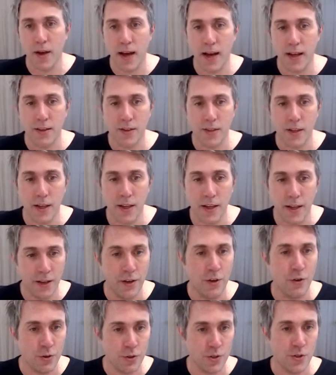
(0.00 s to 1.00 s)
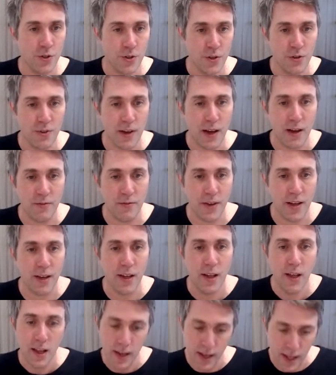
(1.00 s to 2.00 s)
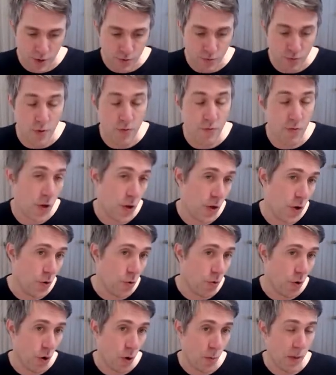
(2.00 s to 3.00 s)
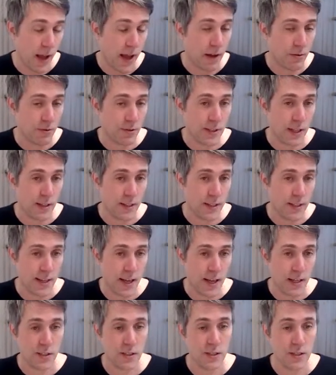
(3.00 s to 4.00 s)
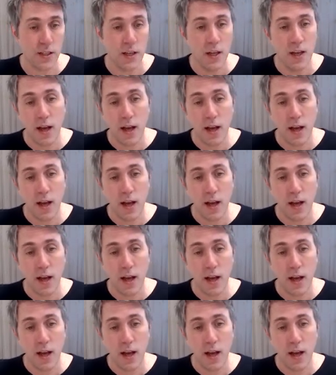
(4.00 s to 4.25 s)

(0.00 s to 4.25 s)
And in order to do that, then let's review all my outstanding tasks